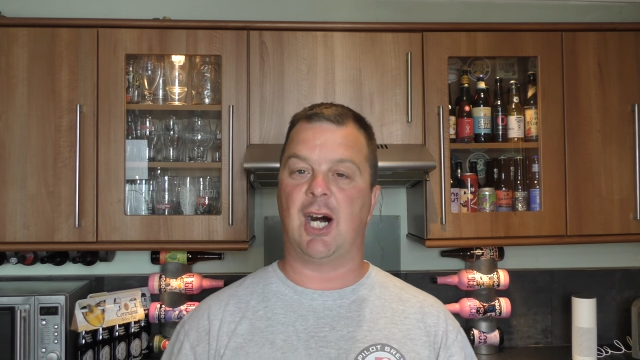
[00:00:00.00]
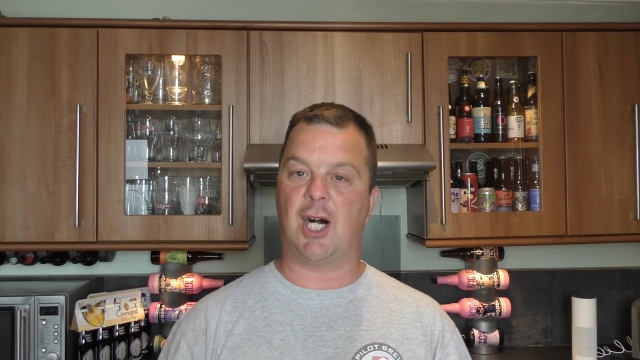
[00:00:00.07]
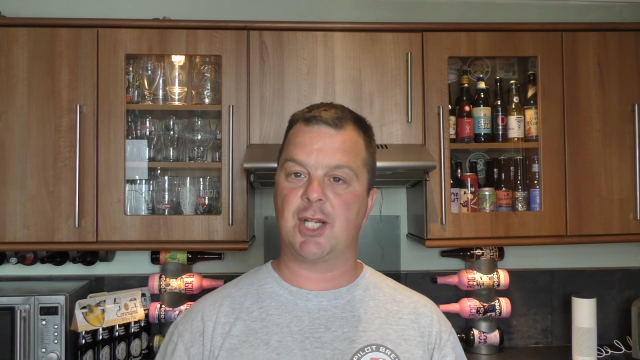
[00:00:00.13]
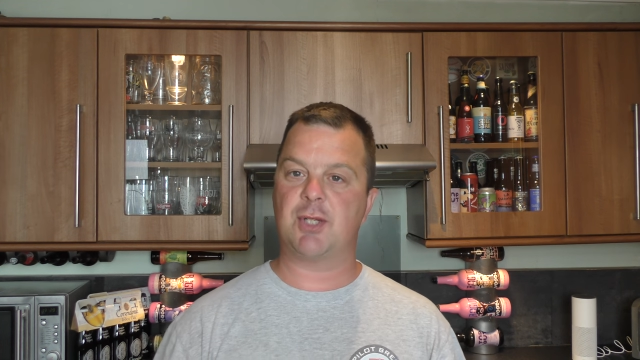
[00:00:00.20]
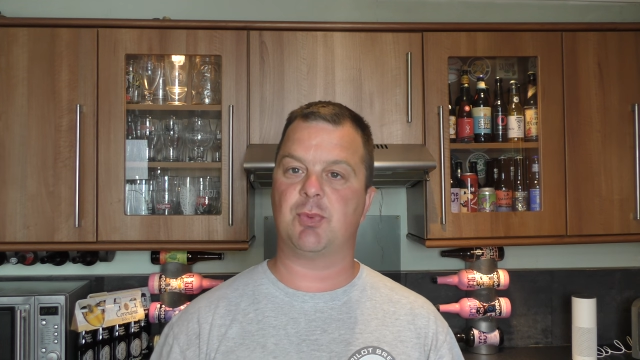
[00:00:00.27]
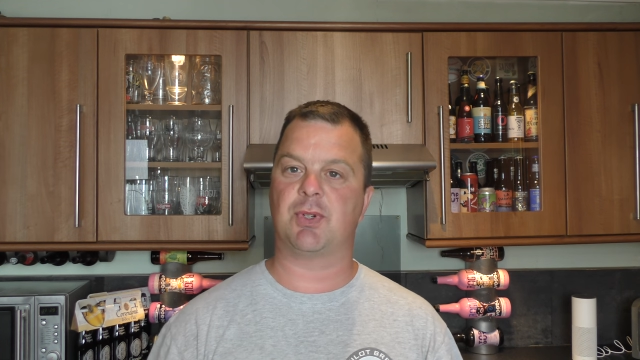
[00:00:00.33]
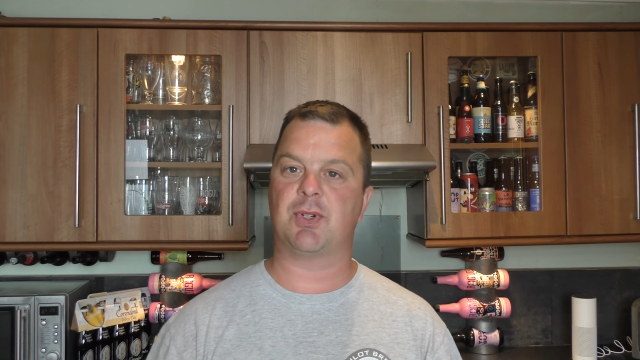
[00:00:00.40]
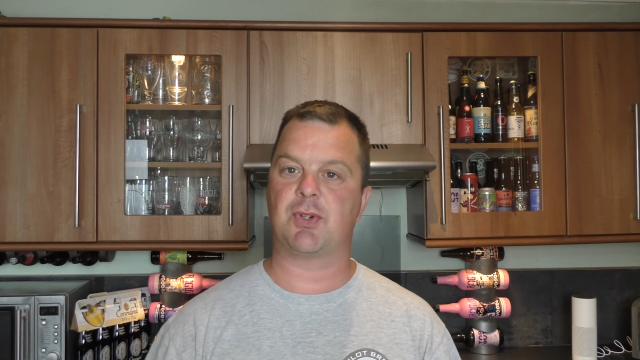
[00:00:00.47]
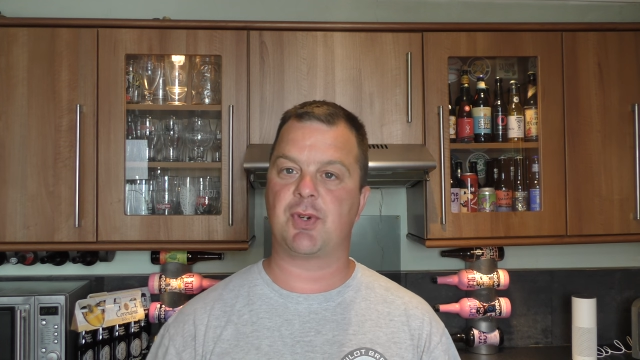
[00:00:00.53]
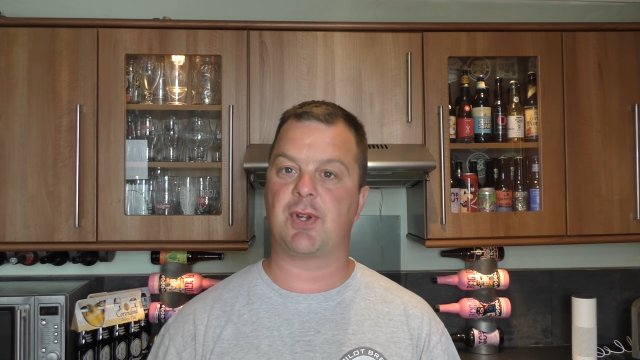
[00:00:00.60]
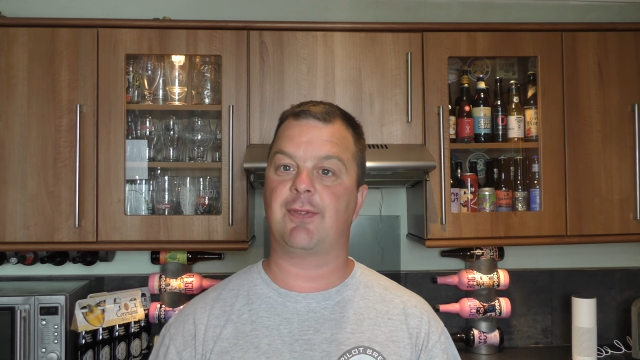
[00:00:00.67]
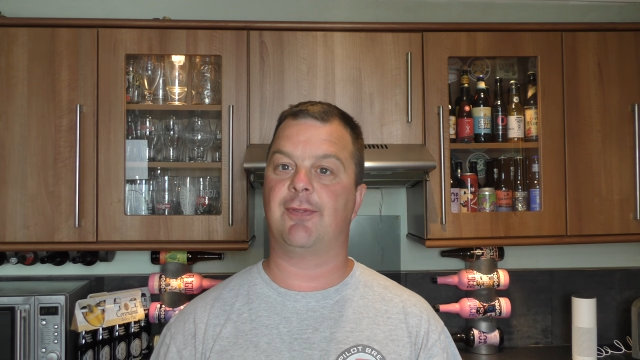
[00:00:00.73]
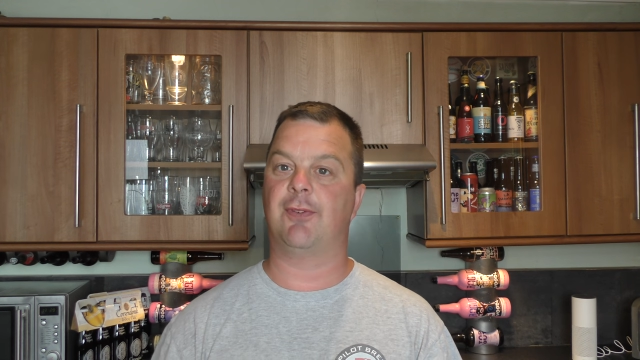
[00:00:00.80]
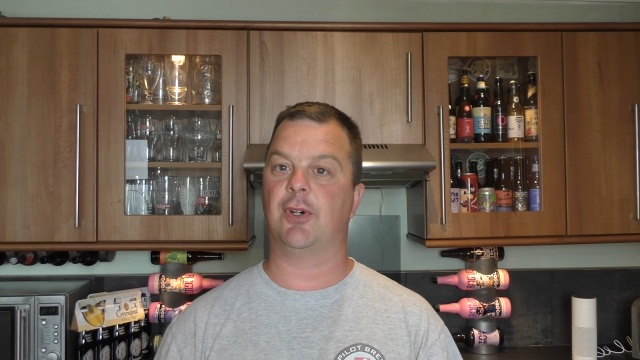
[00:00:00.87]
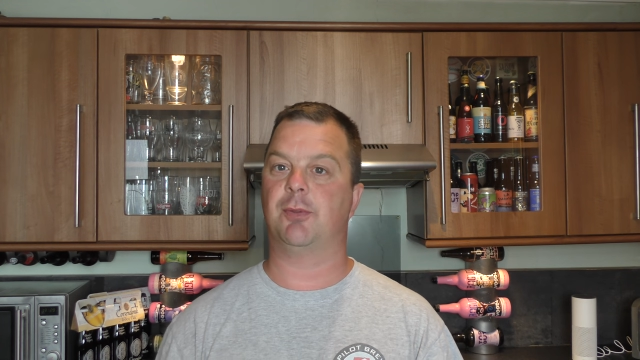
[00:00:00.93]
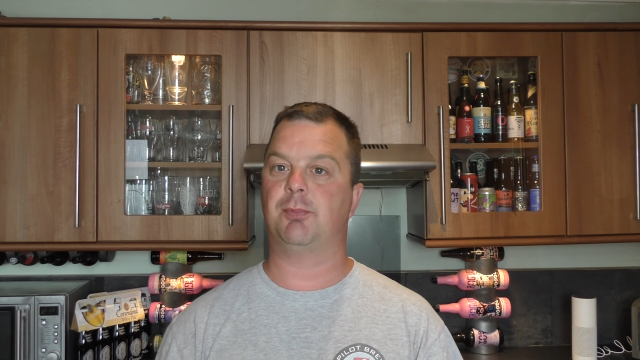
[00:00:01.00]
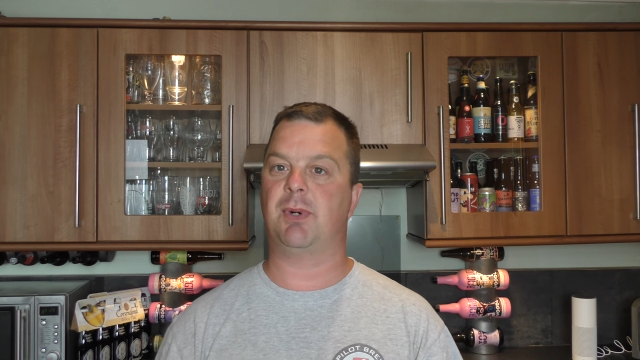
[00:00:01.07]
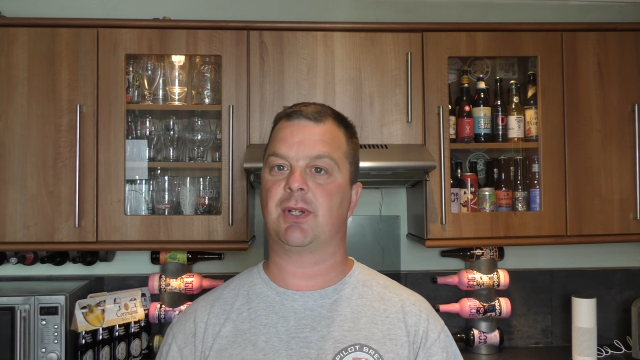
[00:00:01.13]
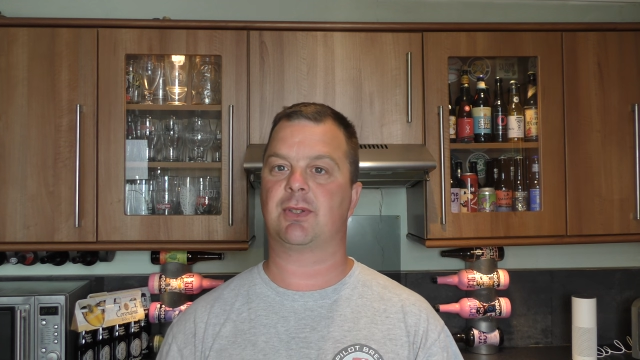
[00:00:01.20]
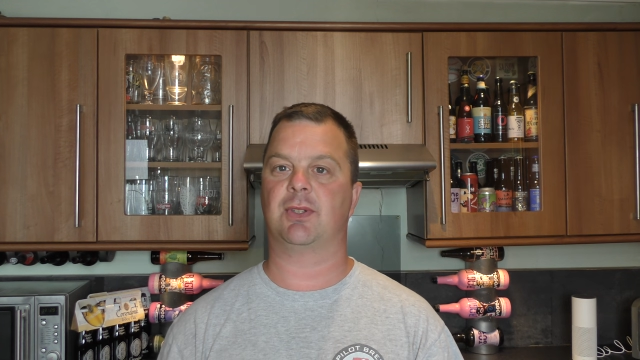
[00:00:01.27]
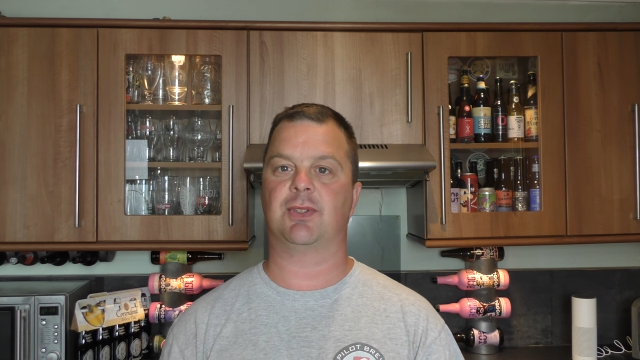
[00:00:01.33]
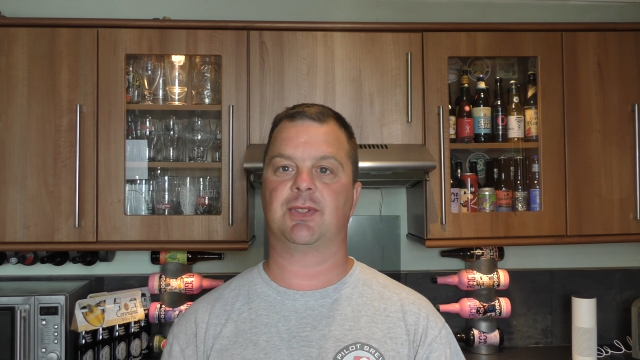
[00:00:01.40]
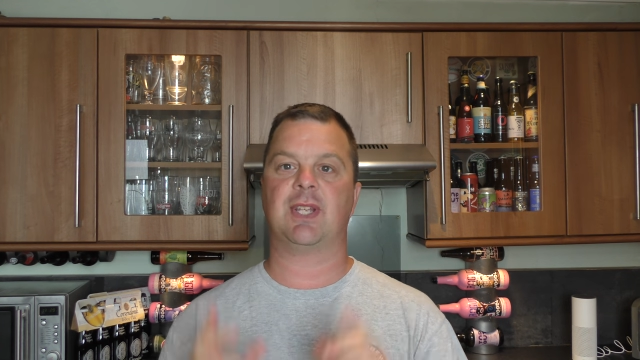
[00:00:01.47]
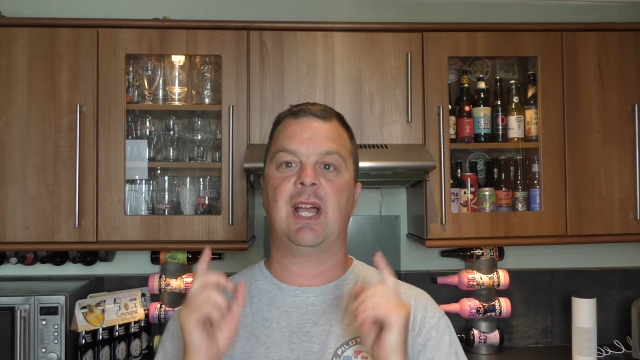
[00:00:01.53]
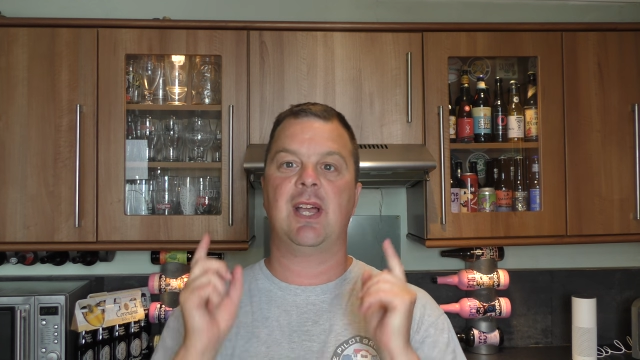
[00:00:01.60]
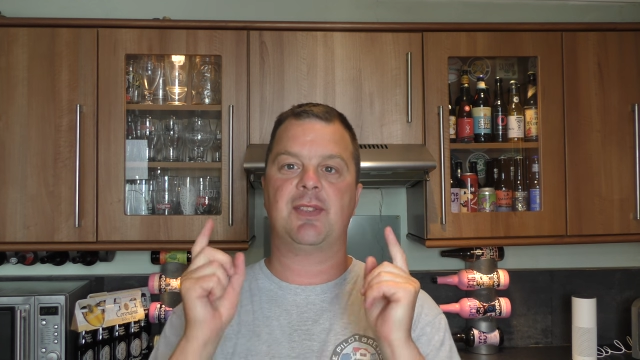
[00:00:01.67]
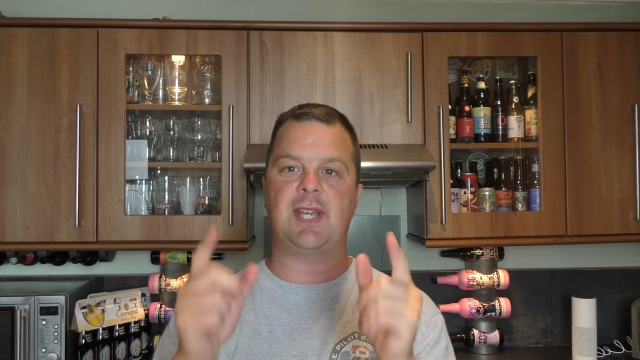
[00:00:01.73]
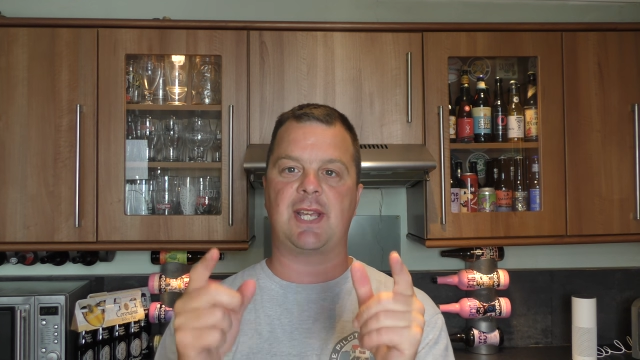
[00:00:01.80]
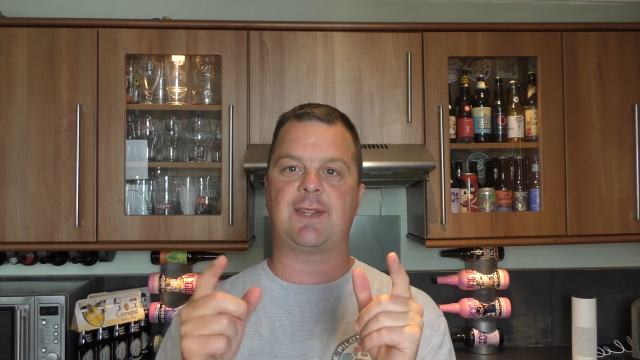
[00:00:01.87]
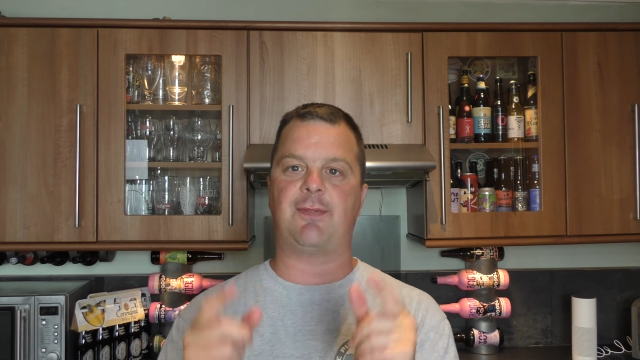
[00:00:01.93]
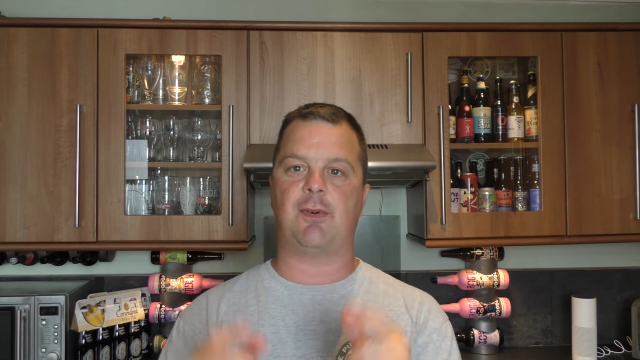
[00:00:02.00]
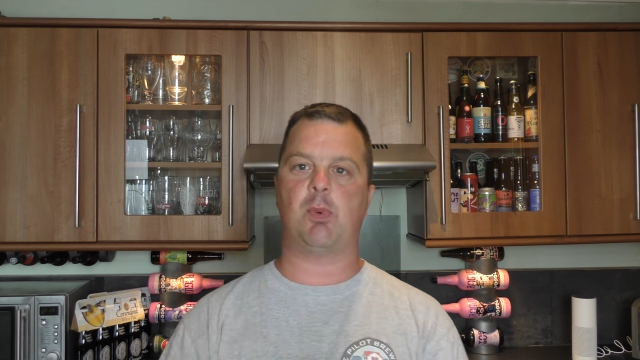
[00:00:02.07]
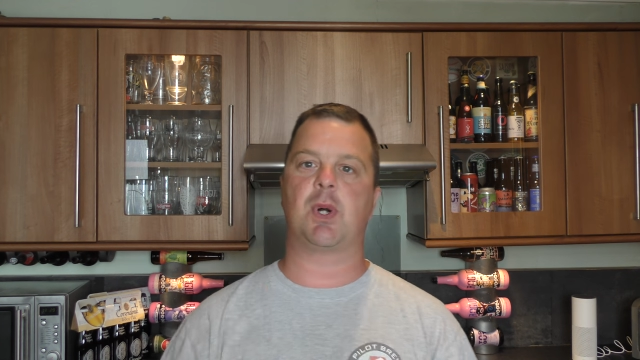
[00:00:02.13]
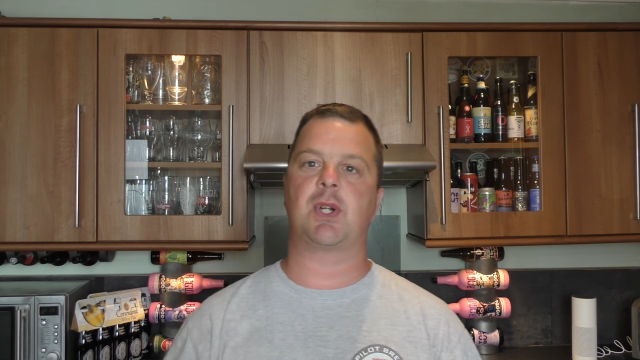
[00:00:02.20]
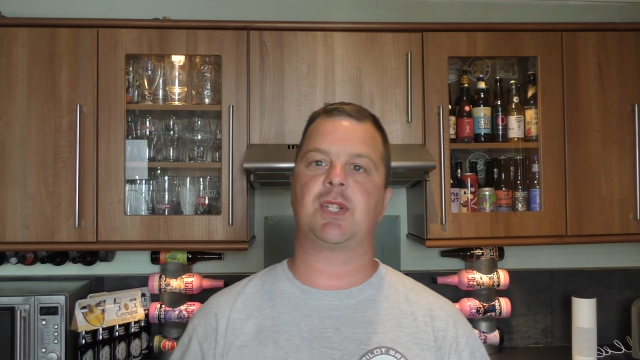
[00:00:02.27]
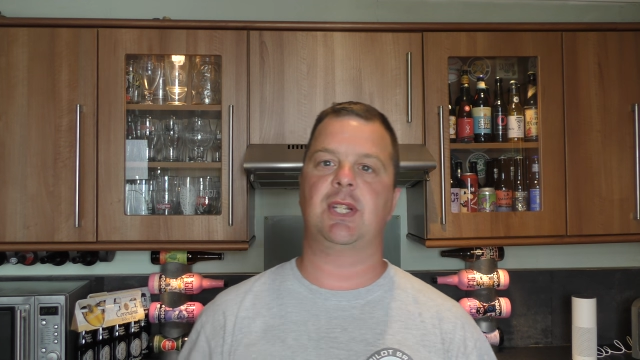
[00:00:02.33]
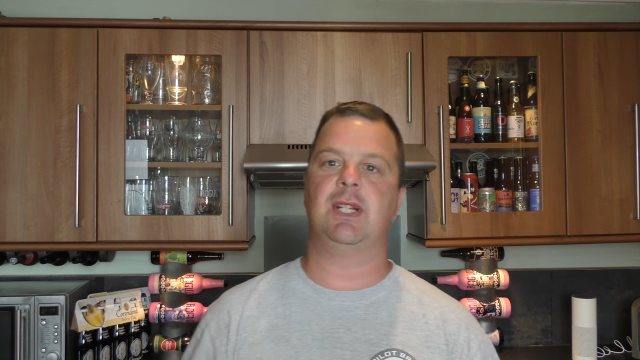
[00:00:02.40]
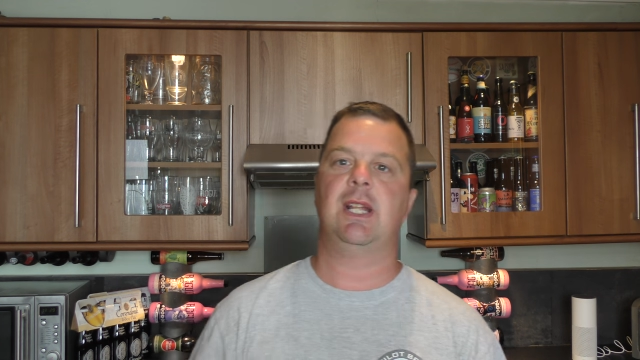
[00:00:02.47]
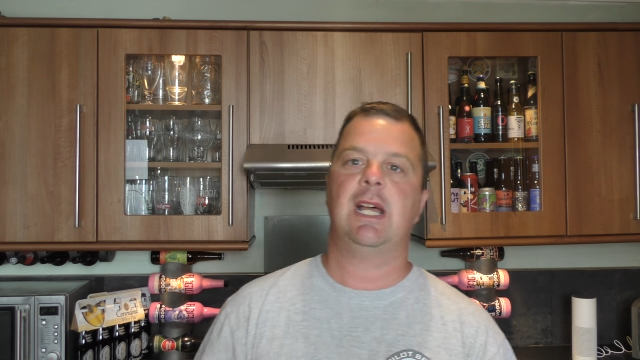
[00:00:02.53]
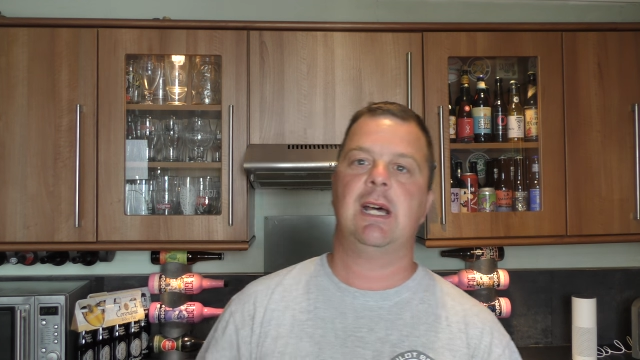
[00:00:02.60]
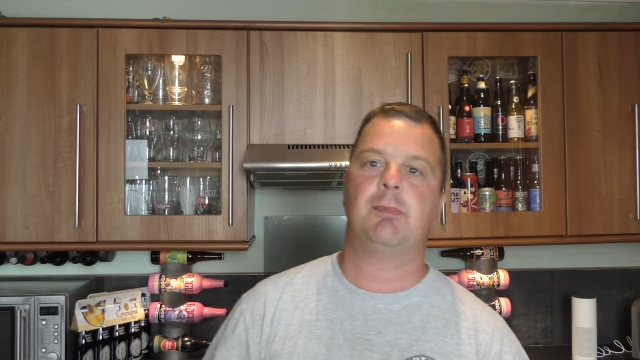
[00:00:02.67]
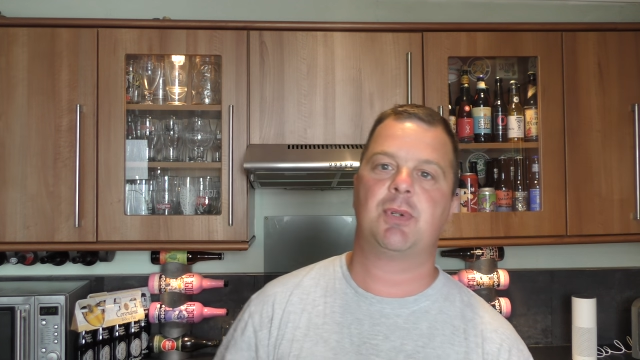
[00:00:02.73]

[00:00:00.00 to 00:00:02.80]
I'd want to drink four bottles. Thanks for watching.